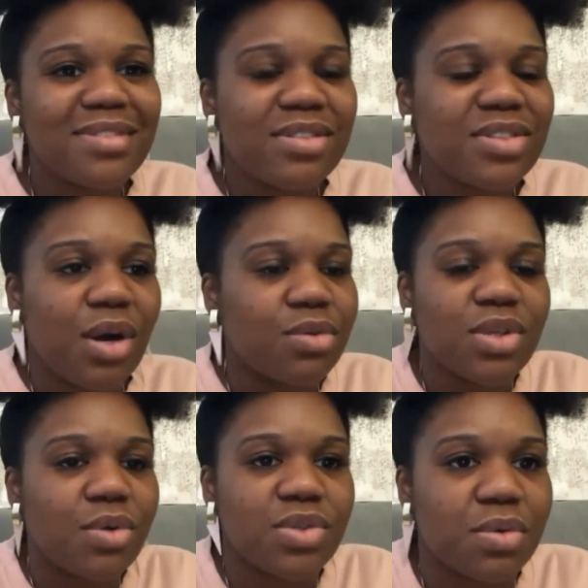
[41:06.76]

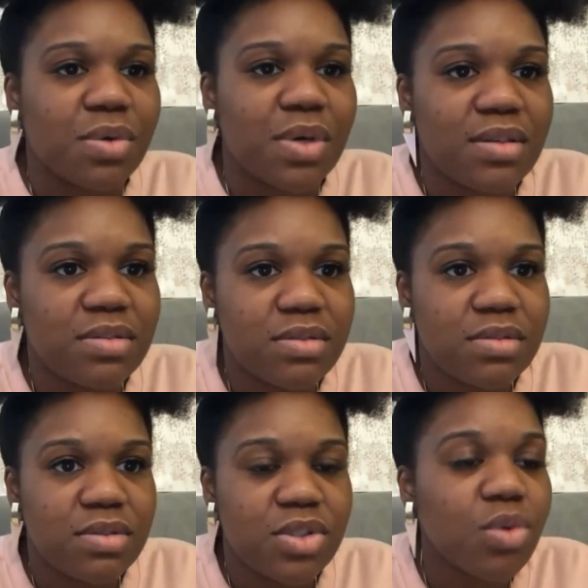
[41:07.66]
Don't don't do it.
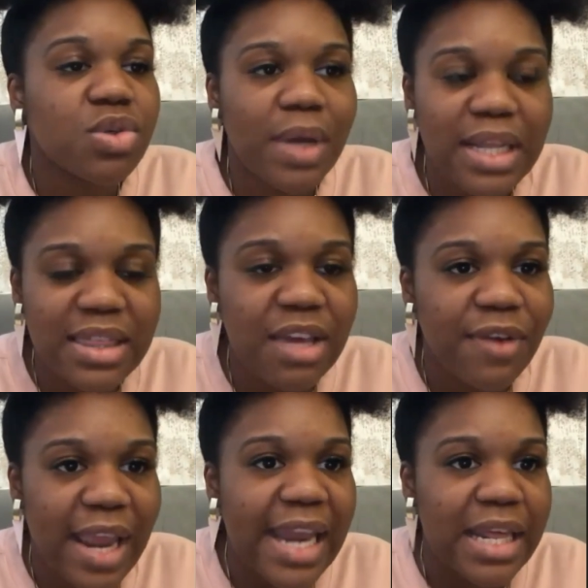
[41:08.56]
Don't do anything
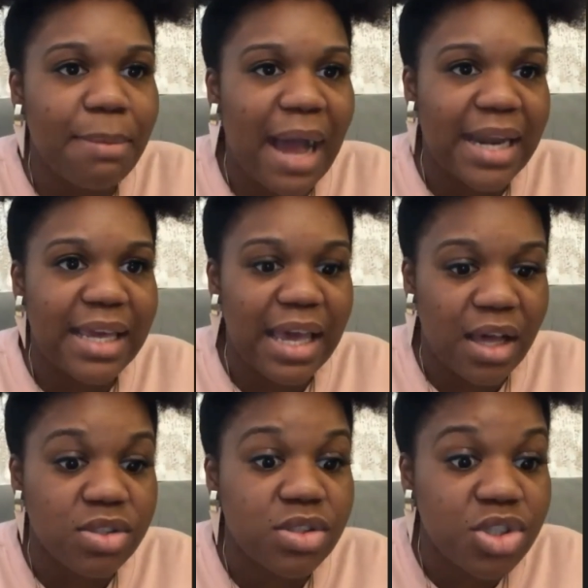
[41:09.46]
for anybody
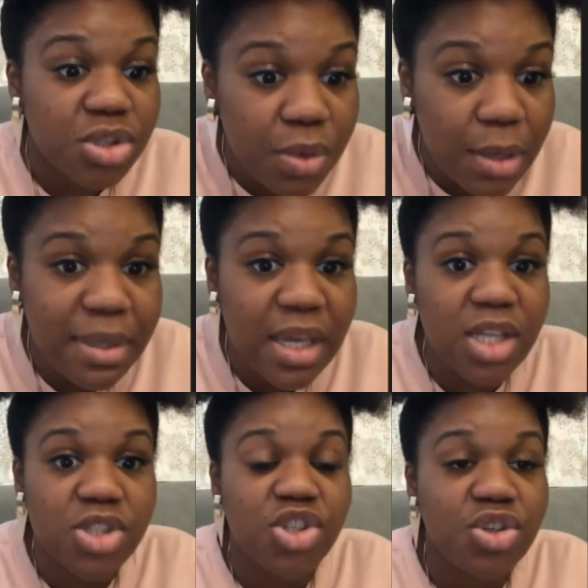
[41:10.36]
else. Do it
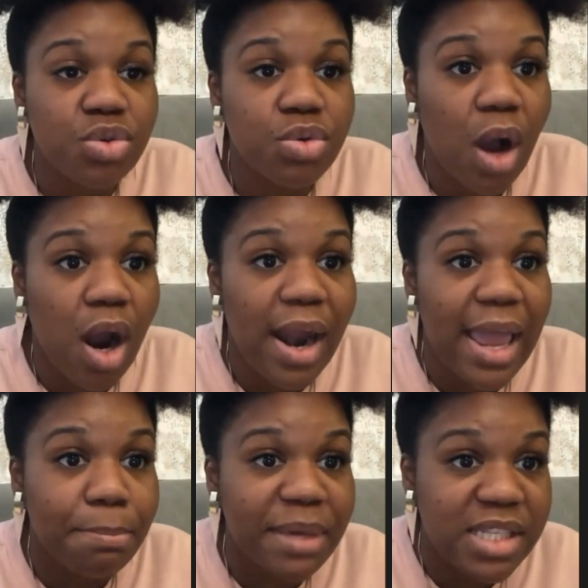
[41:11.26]
because you are
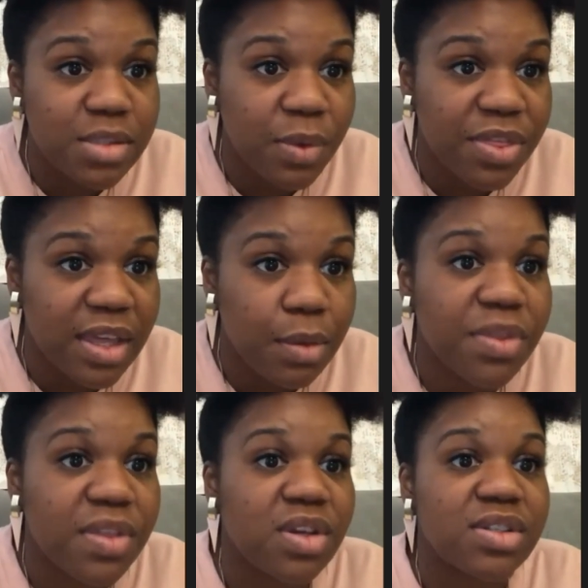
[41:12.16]
at peace with it
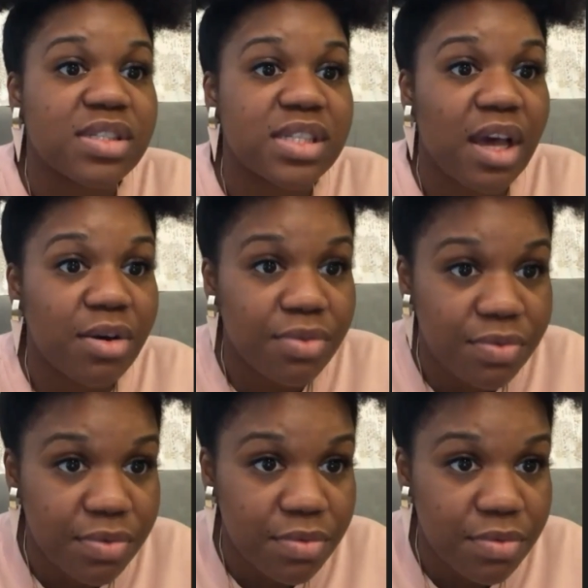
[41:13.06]
within yourself.